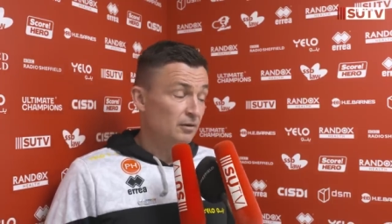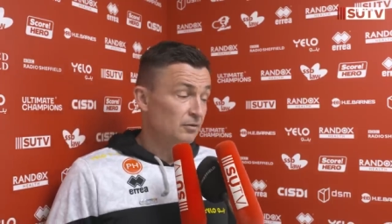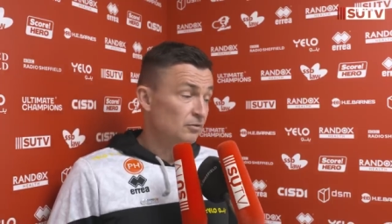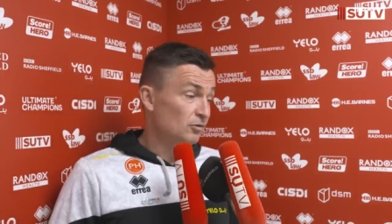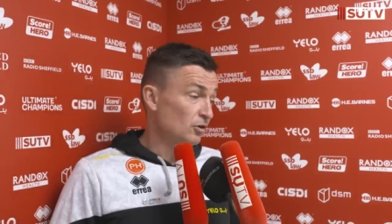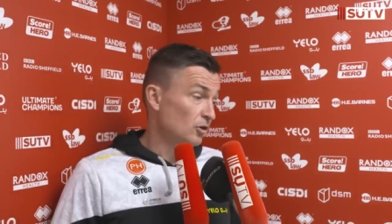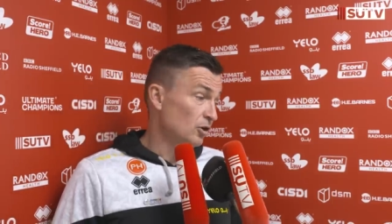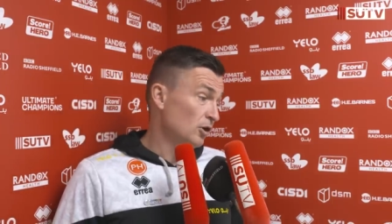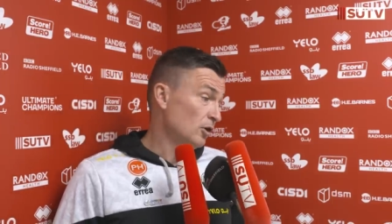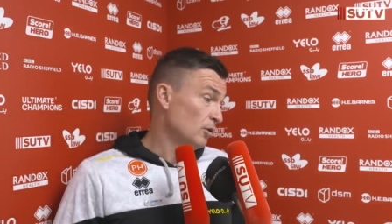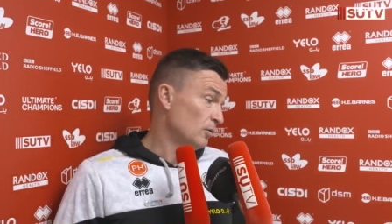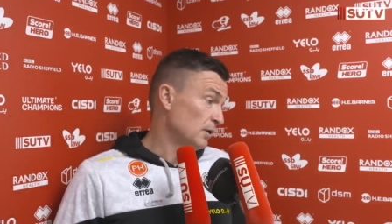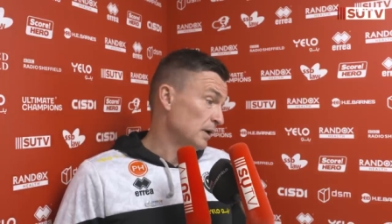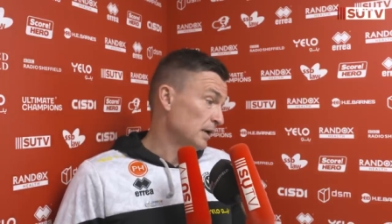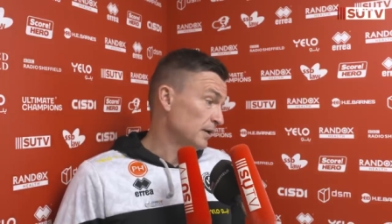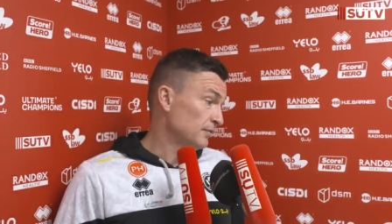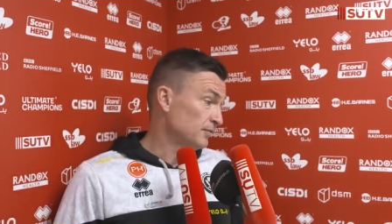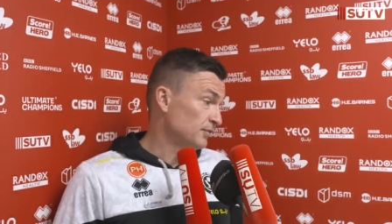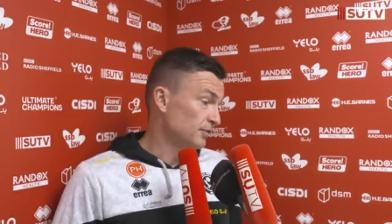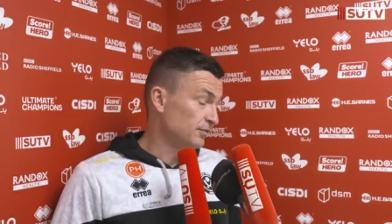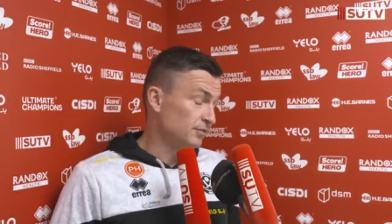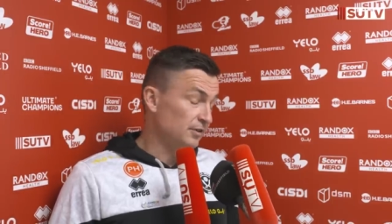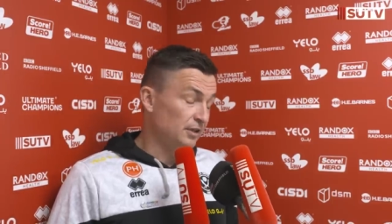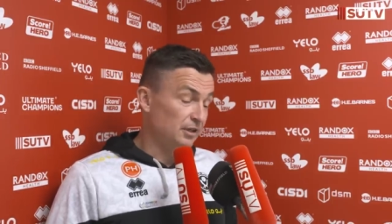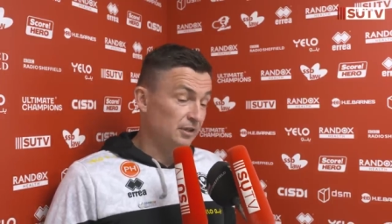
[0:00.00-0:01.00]
Don't know, I'll
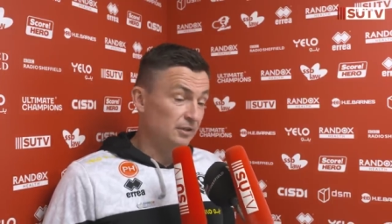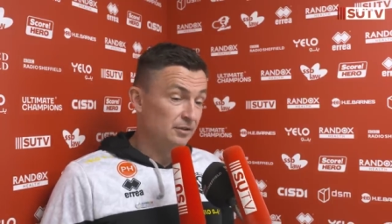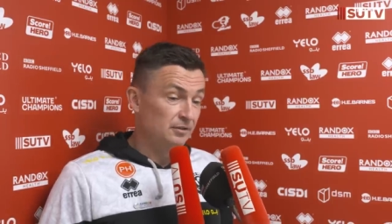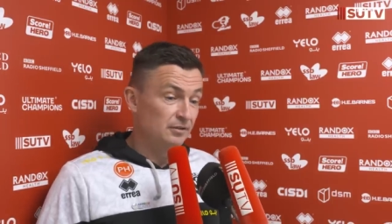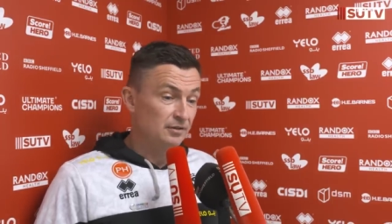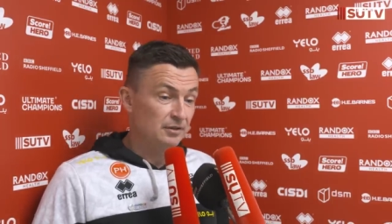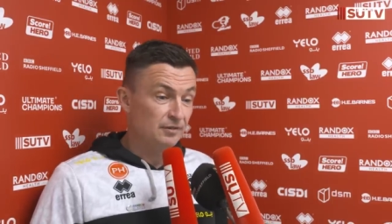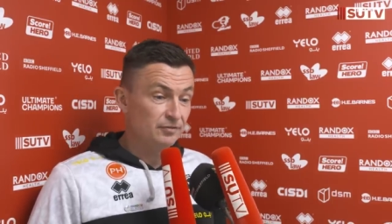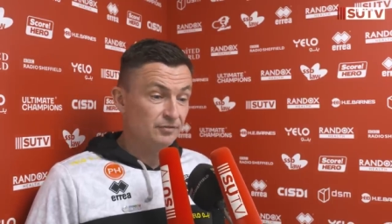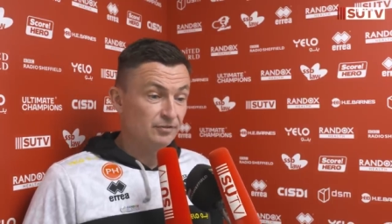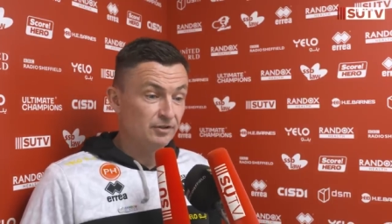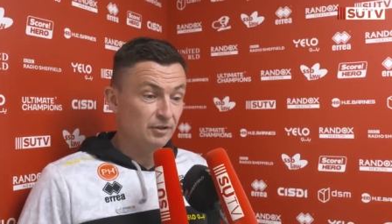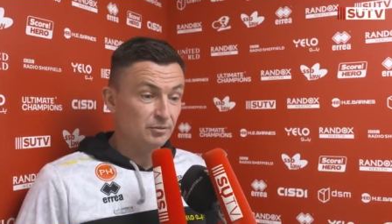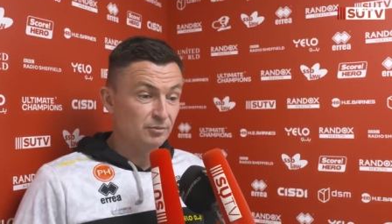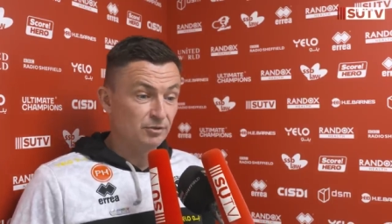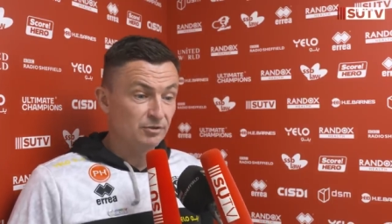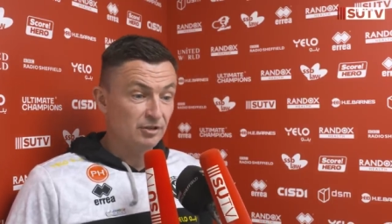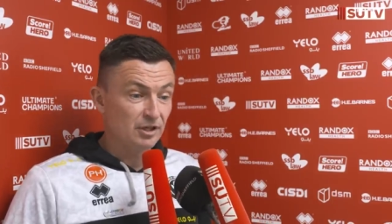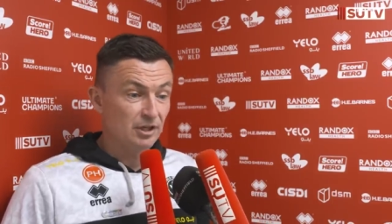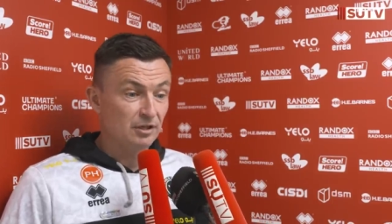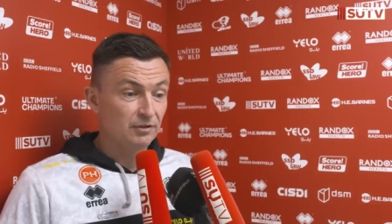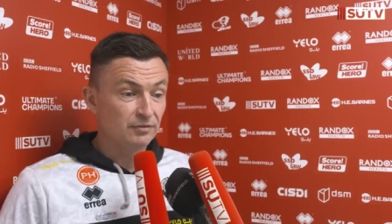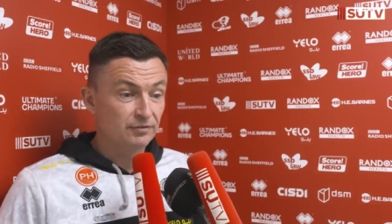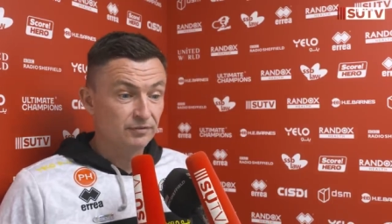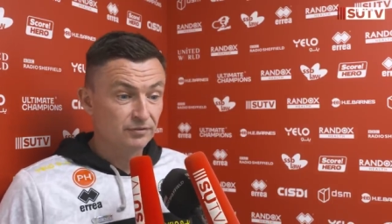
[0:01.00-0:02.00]
have to see. I'll have to see
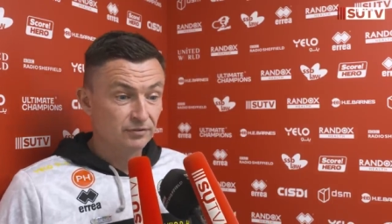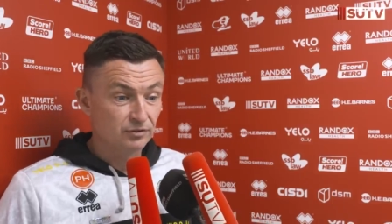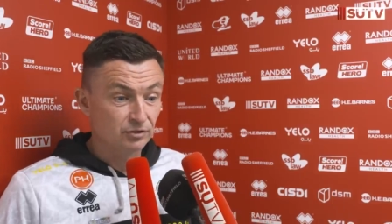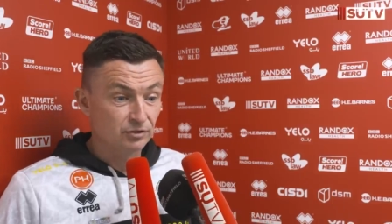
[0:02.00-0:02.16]
myself,